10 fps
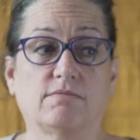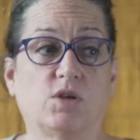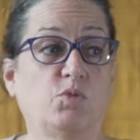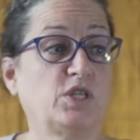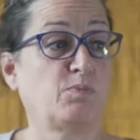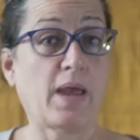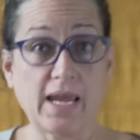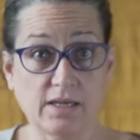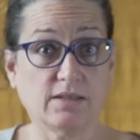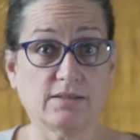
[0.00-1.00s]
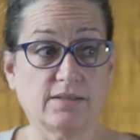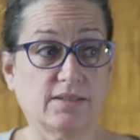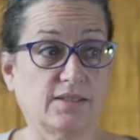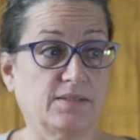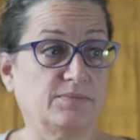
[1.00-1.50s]
In which bank?
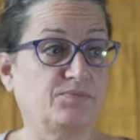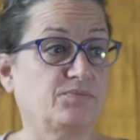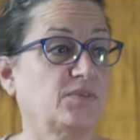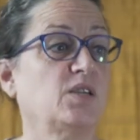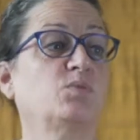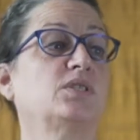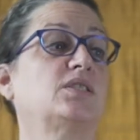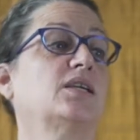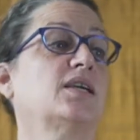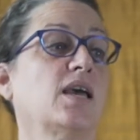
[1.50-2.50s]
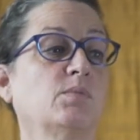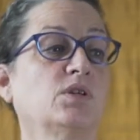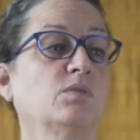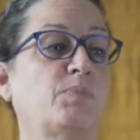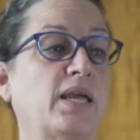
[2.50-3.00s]
It was the
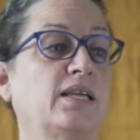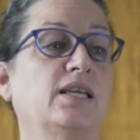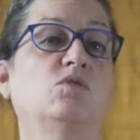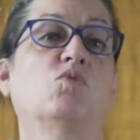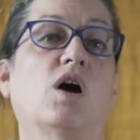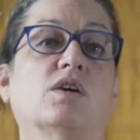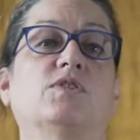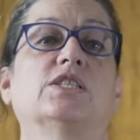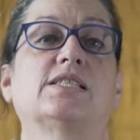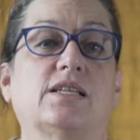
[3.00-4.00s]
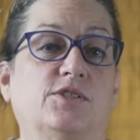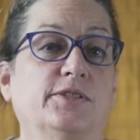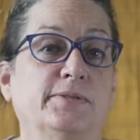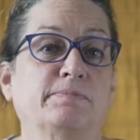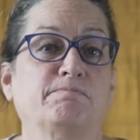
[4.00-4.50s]
Chemical Bank in Rockville
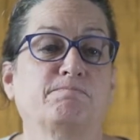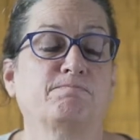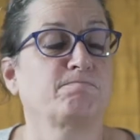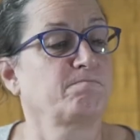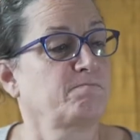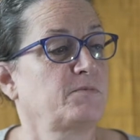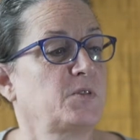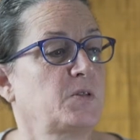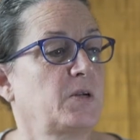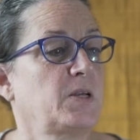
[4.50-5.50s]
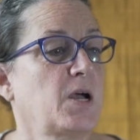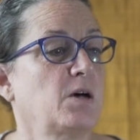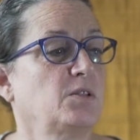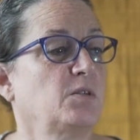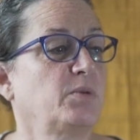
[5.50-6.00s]
Center. So there you go,
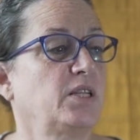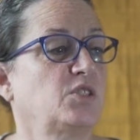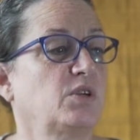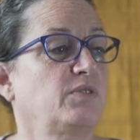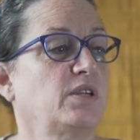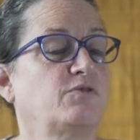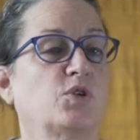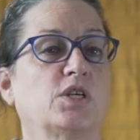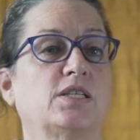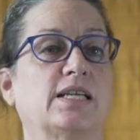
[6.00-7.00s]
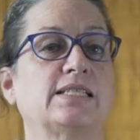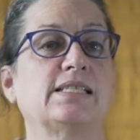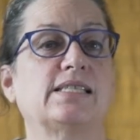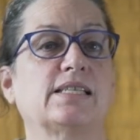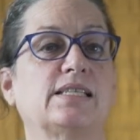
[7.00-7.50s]
a little bit of trivia for you.
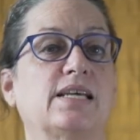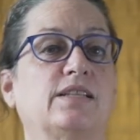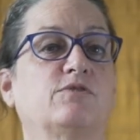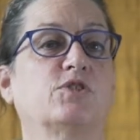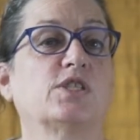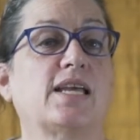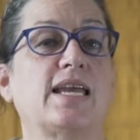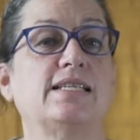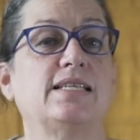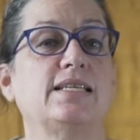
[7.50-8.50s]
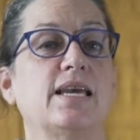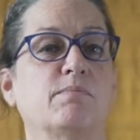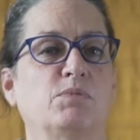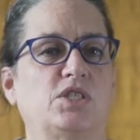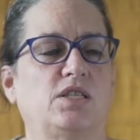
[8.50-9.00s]
1969, the first
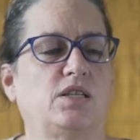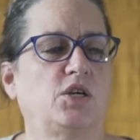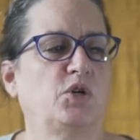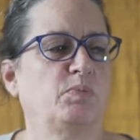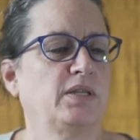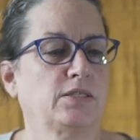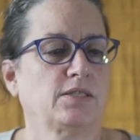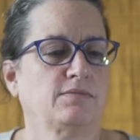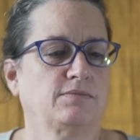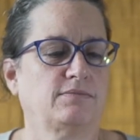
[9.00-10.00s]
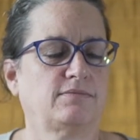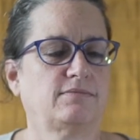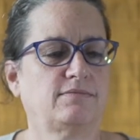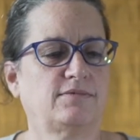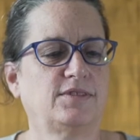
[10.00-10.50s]
ATM machine opened.
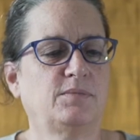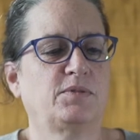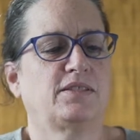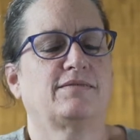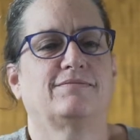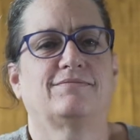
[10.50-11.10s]
Whoops.